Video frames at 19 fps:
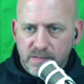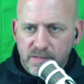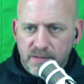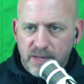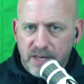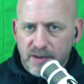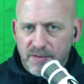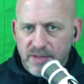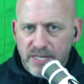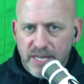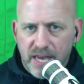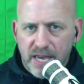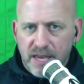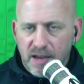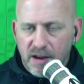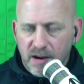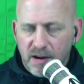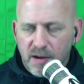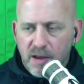give and take
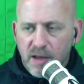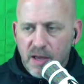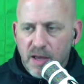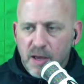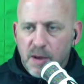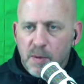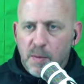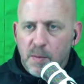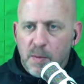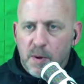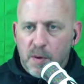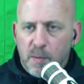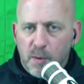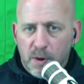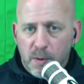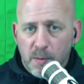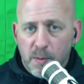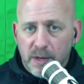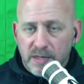here on
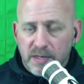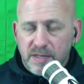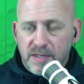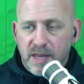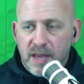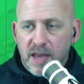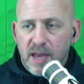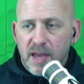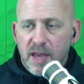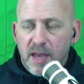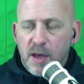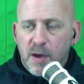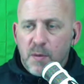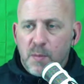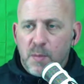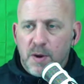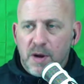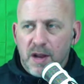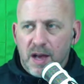what I'm about to say,
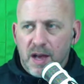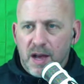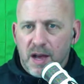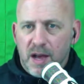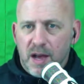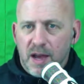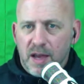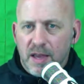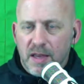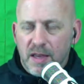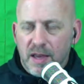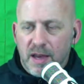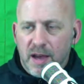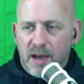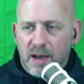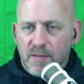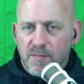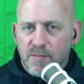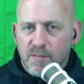but I
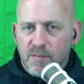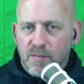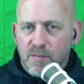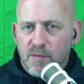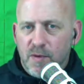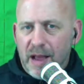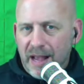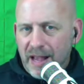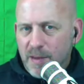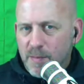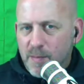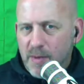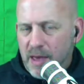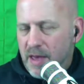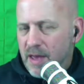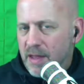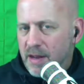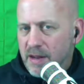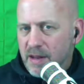
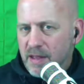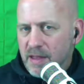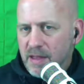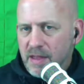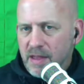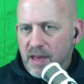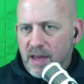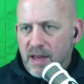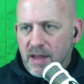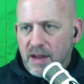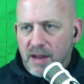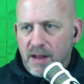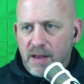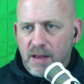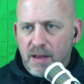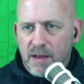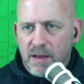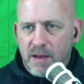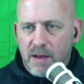recommend that
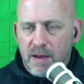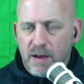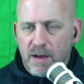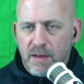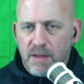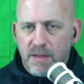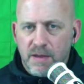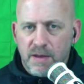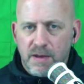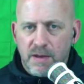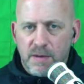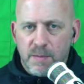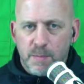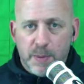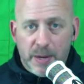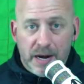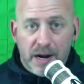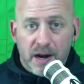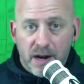the
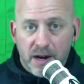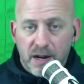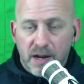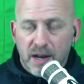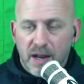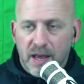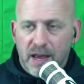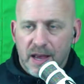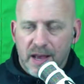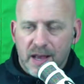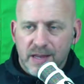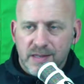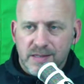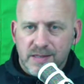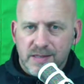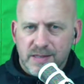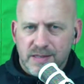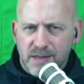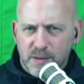parent
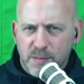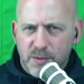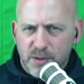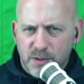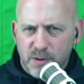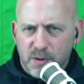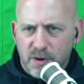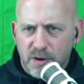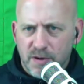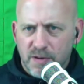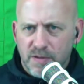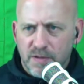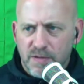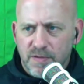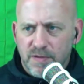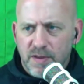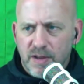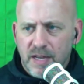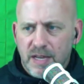has some sort of